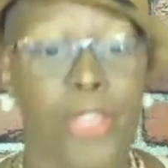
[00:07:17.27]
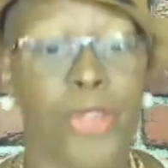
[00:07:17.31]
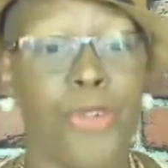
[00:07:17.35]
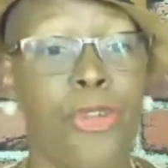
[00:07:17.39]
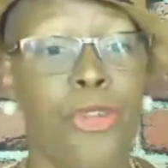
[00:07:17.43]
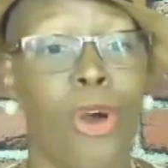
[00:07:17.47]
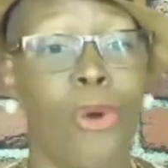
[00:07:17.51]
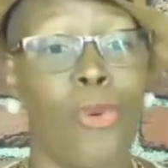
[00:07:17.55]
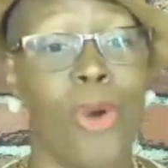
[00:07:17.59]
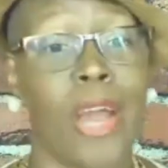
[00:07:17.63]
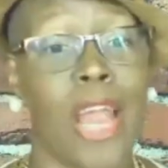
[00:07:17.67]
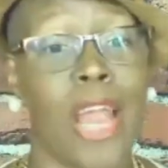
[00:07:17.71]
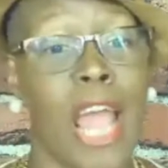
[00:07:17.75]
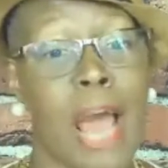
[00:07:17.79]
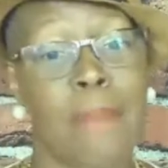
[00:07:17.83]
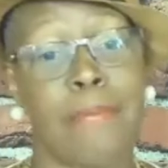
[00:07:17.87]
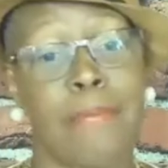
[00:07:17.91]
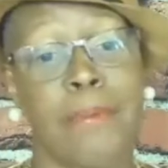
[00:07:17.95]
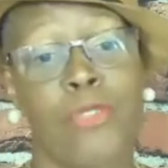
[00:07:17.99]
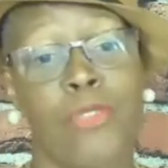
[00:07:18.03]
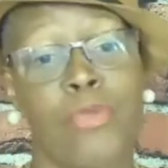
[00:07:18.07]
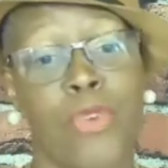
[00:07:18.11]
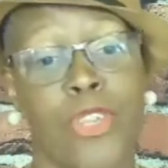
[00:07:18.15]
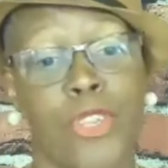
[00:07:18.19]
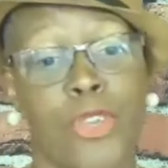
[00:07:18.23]
You know what
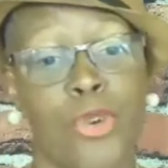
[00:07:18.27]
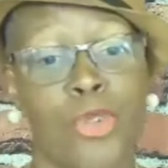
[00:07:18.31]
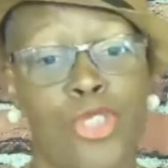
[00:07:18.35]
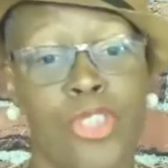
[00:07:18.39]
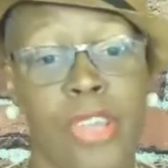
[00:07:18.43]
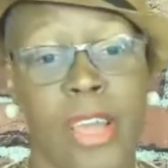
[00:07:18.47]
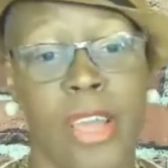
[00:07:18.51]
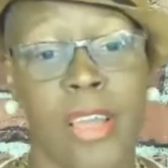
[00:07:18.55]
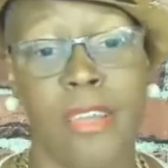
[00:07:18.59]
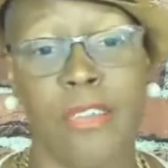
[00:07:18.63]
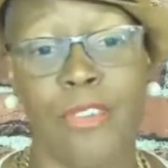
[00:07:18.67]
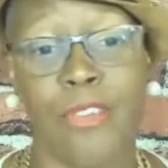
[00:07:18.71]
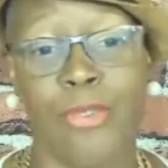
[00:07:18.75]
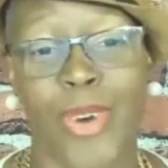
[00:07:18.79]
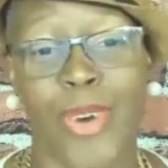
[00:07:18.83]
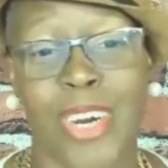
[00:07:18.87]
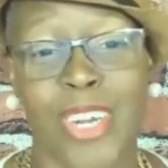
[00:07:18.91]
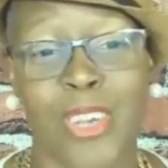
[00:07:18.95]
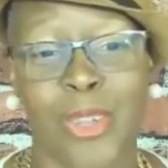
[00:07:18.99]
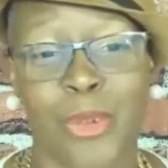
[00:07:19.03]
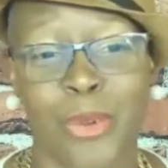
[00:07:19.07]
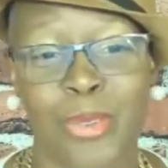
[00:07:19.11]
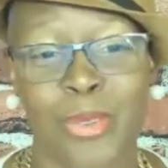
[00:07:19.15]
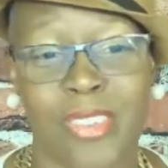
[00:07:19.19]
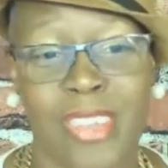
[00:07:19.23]
happens when you change
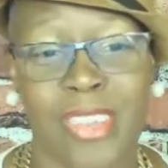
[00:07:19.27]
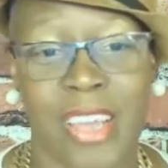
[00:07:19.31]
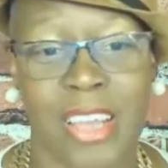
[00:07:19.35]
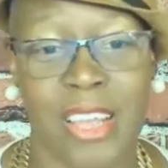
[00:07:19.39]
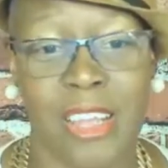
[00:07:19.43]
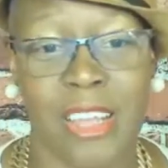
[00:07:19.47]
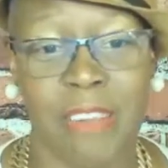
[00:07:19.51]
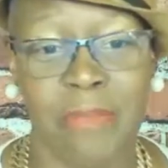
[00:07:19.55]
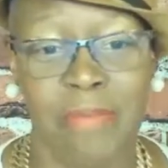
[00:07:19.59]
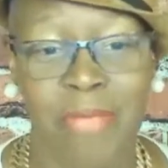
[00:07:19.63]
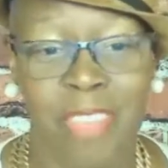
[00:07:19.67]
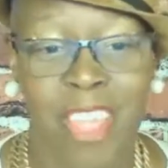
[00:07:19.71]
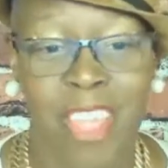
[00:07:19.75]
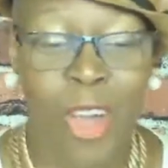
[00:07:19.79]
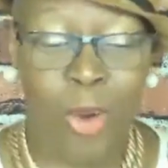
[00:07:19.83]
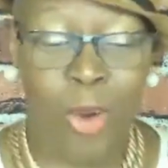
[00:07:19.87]
what you say?